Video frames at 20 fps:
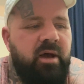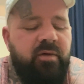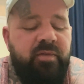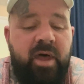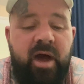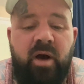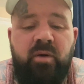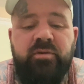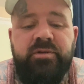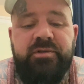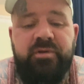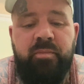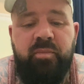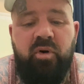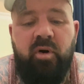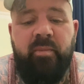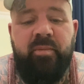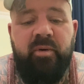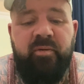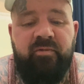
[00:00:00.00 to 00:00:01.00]
that was a
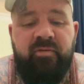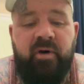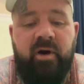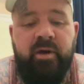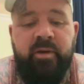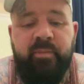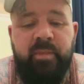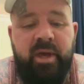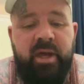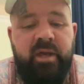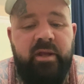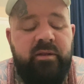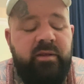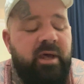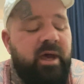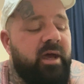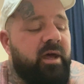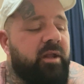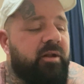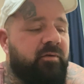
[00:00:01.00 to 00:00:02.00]
proper fight, mate.
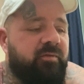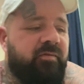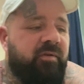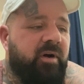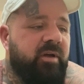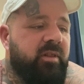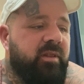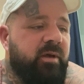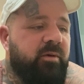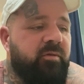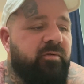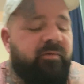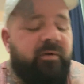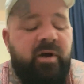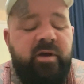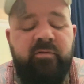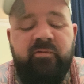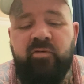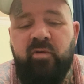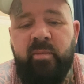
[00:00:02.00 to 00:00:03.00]
They had a fight. They were
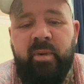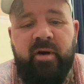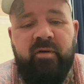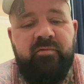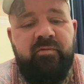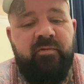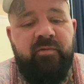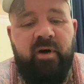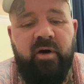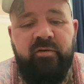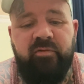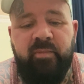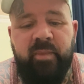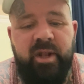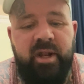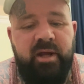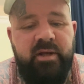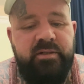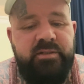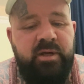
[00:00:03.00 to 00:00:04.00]
fighting for about five
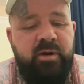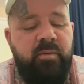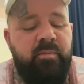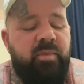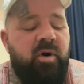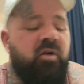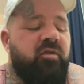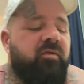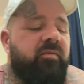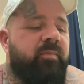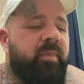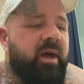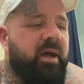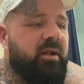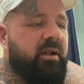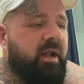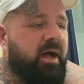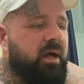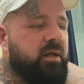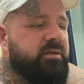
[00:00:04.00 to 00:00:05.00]
minutes. They were both big
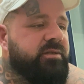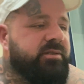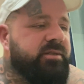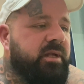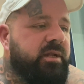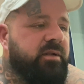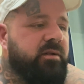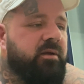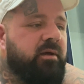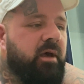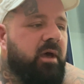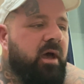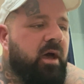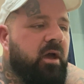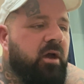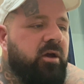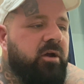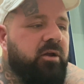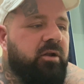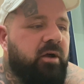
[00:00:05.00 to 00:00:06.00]
lads, and
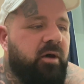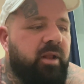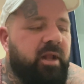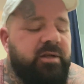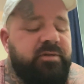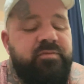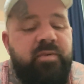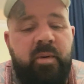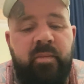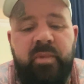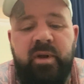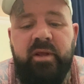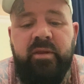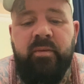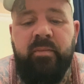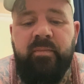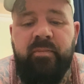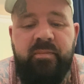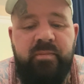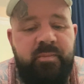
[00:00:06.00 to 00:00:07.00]
you know that's probably
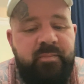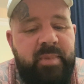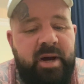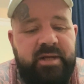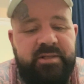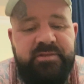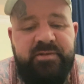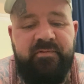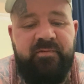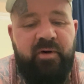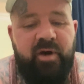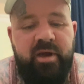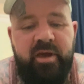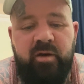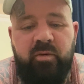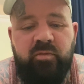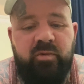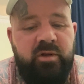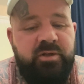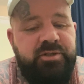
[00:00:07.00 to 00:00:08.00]
the best fight
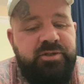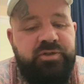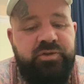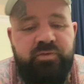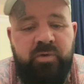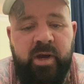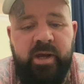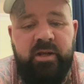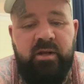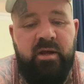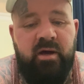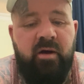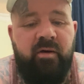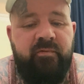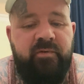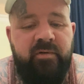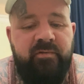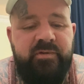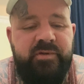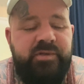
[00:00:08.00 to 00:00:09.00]
it was straight now
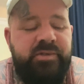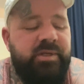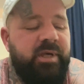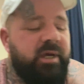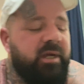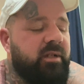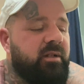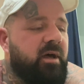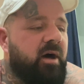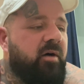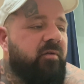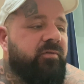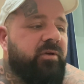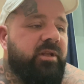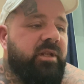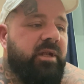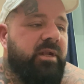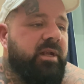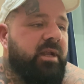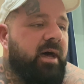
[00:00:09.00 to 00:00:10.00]
I've ever seen. Other
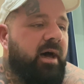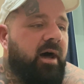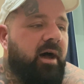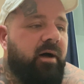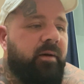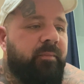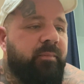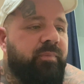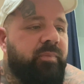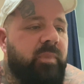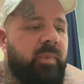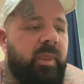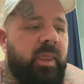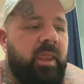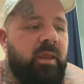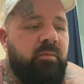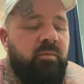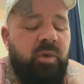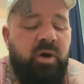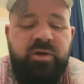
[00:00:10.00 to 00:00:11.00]
than that,
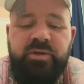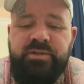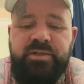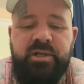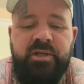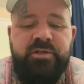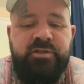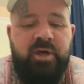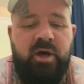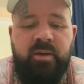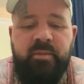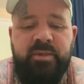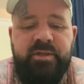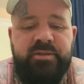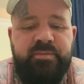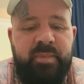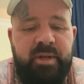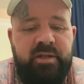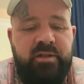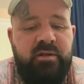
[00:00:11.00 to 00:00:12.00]
most of the time it's
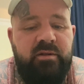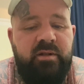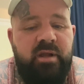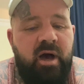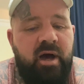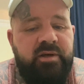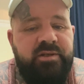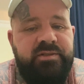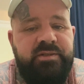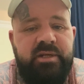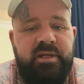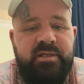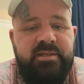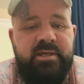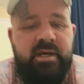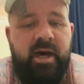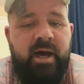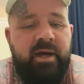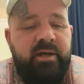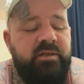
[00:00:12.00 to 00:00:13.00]
been nasty
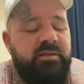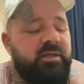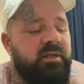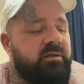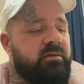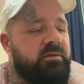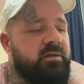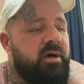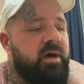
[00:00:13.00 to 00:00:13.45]
attacks, and